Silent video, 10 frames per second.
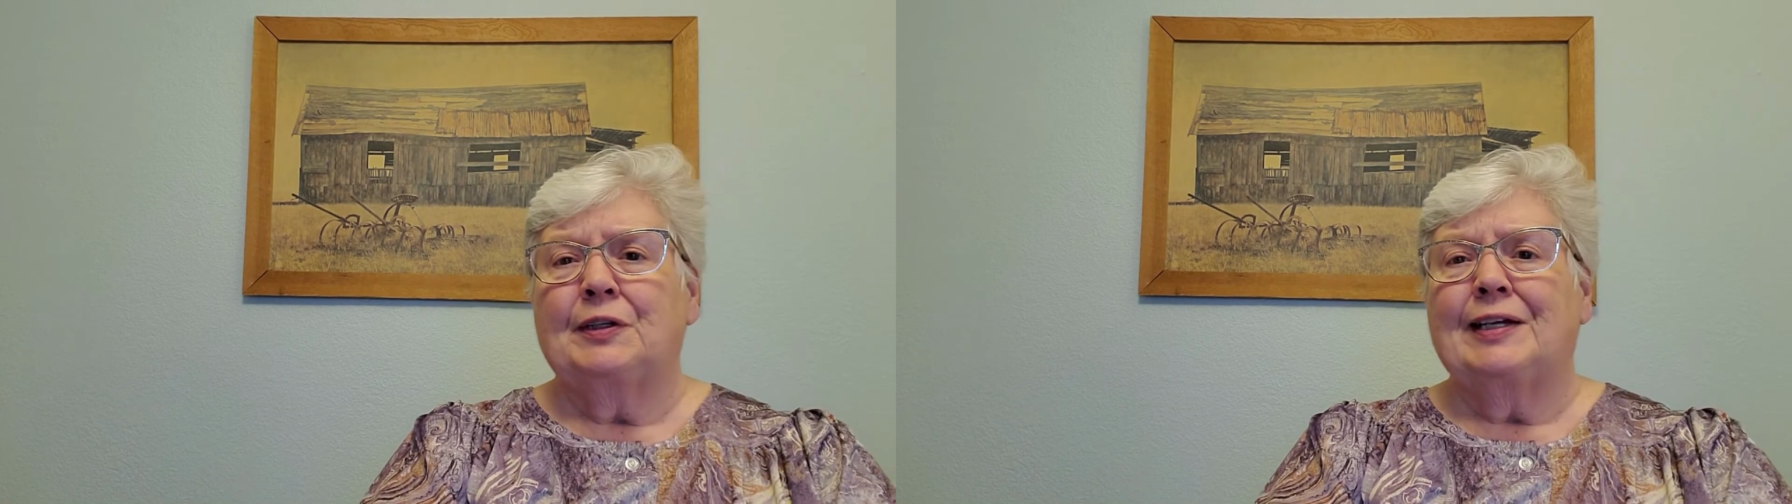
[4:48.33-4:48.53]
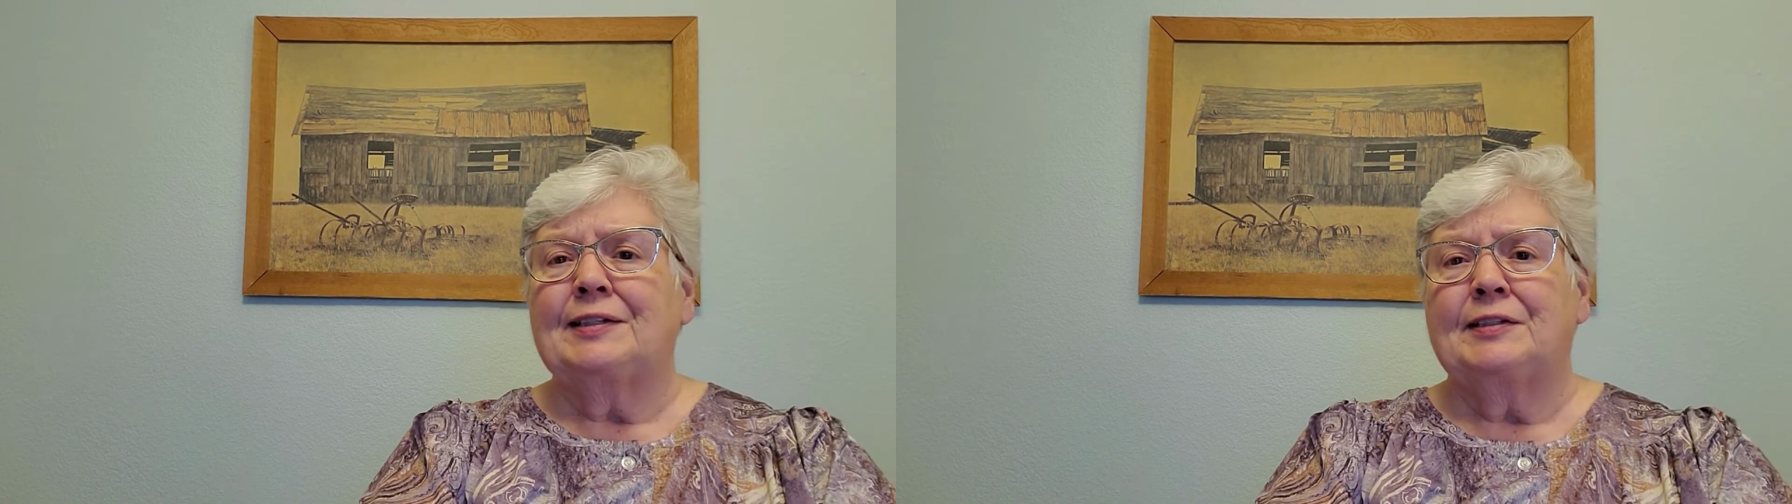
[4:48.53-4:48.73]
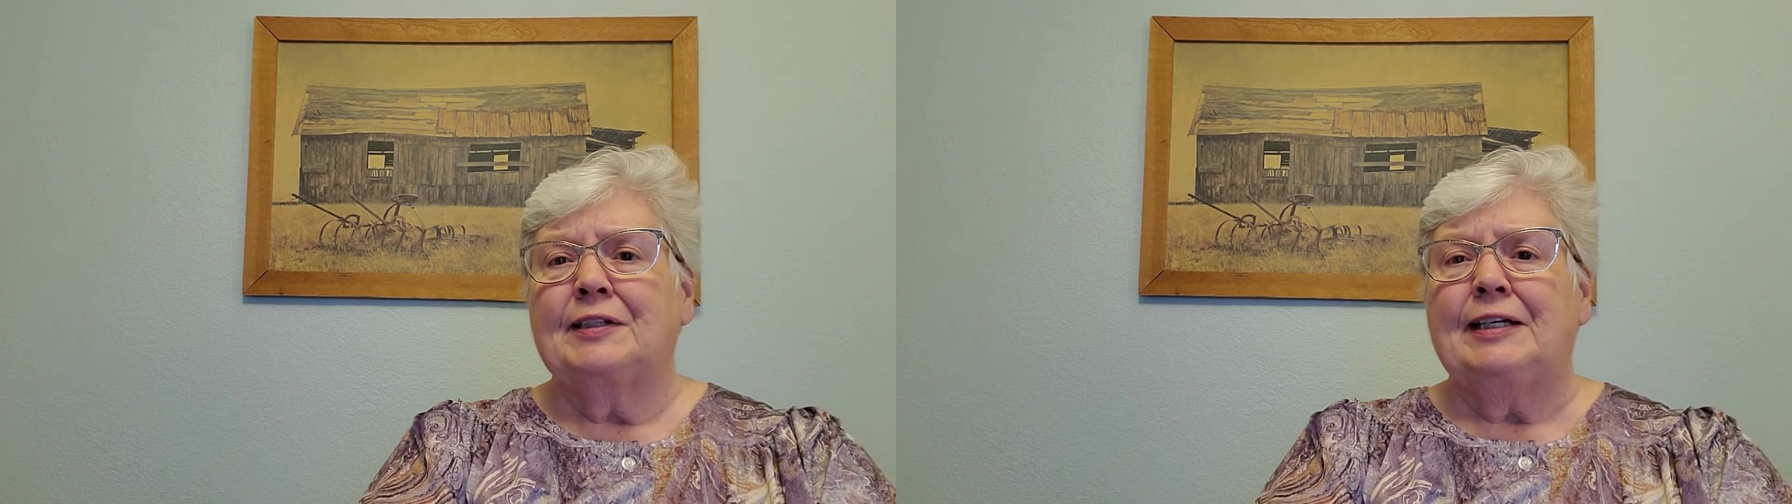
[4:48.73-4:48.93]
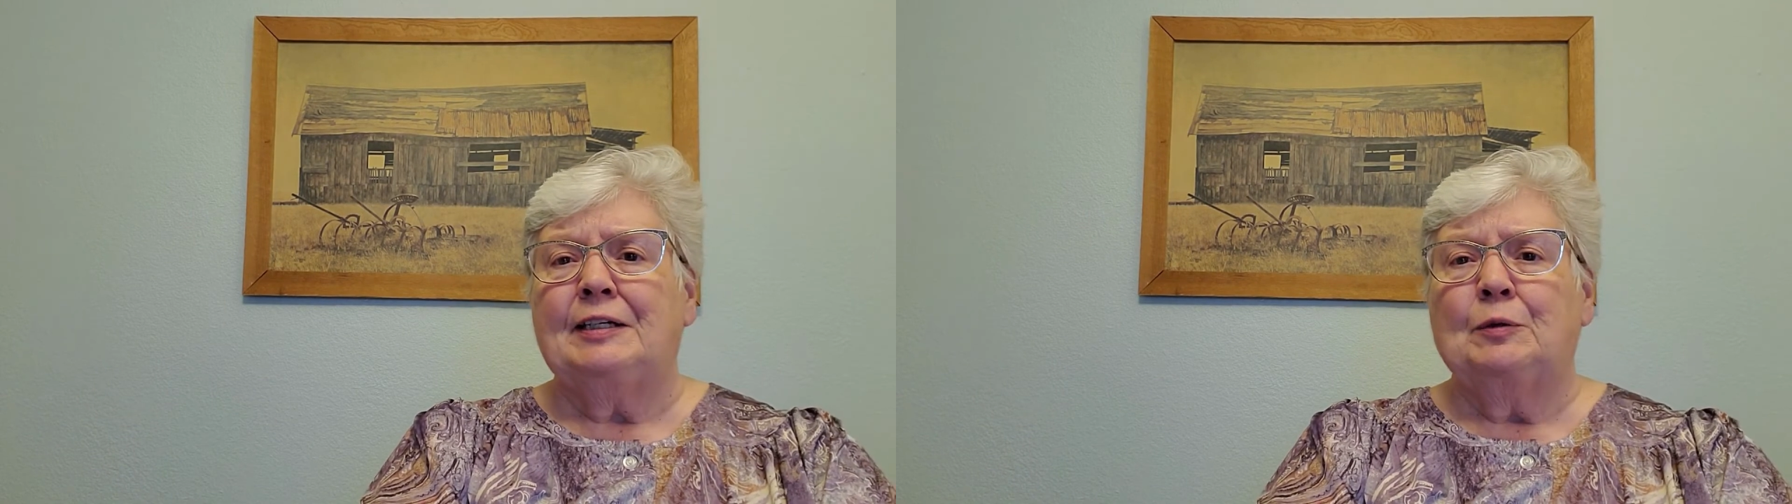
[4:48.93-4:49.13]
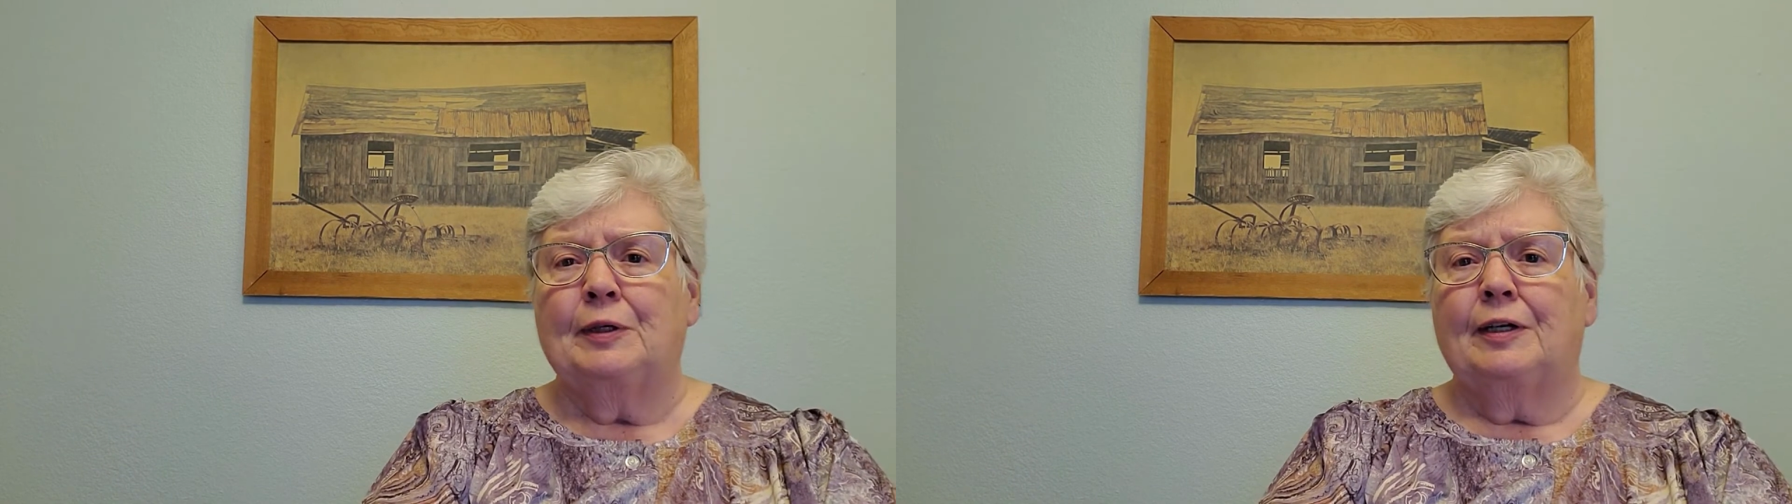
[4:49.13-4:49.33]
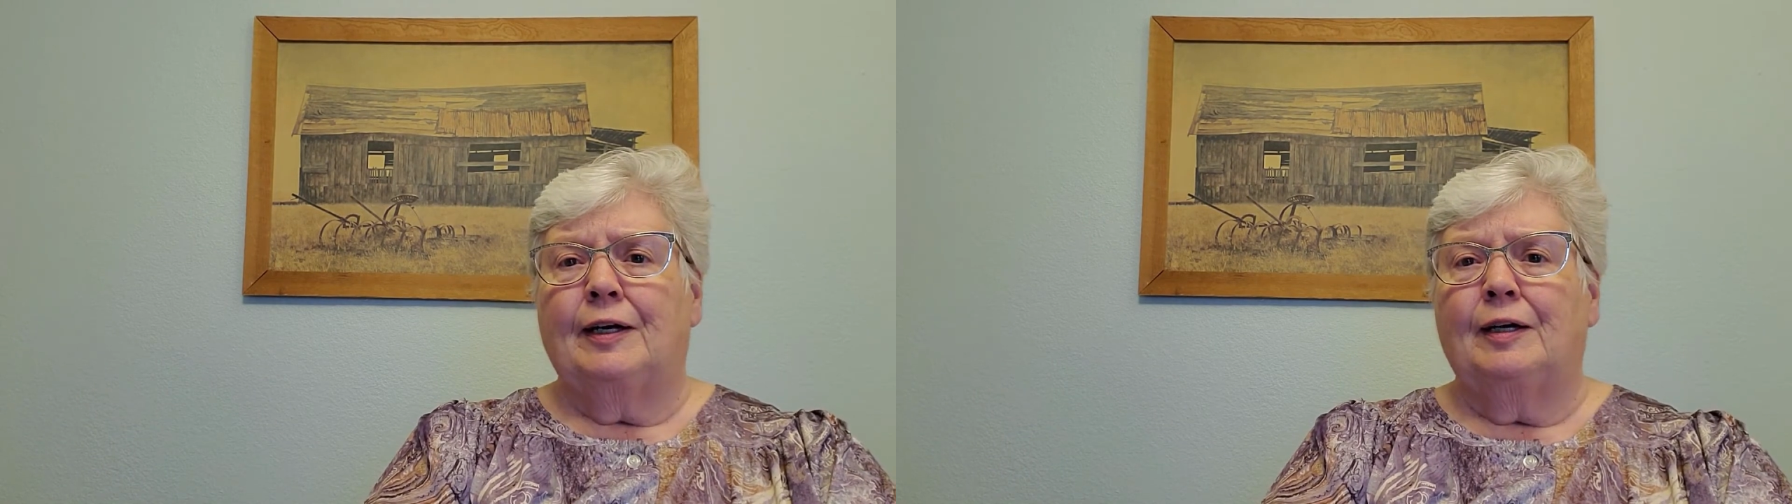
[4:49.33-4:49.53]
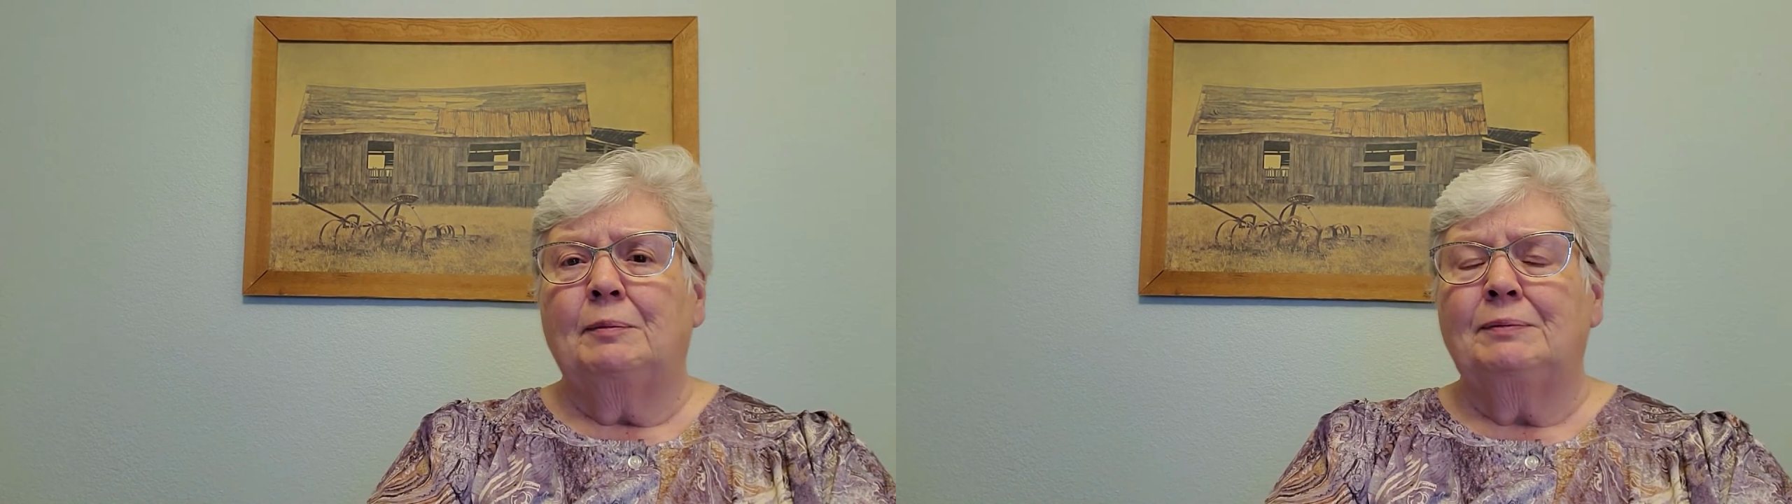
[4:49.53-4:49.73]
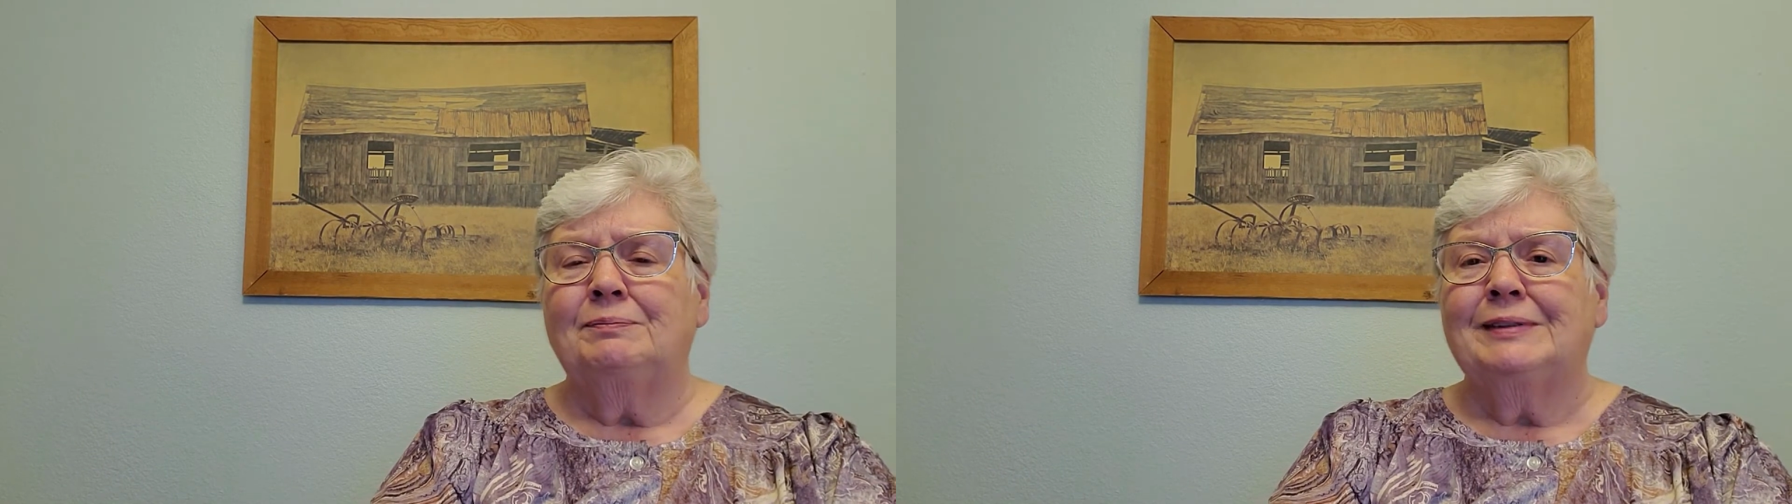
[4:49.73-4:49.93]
to that sticky doorknob,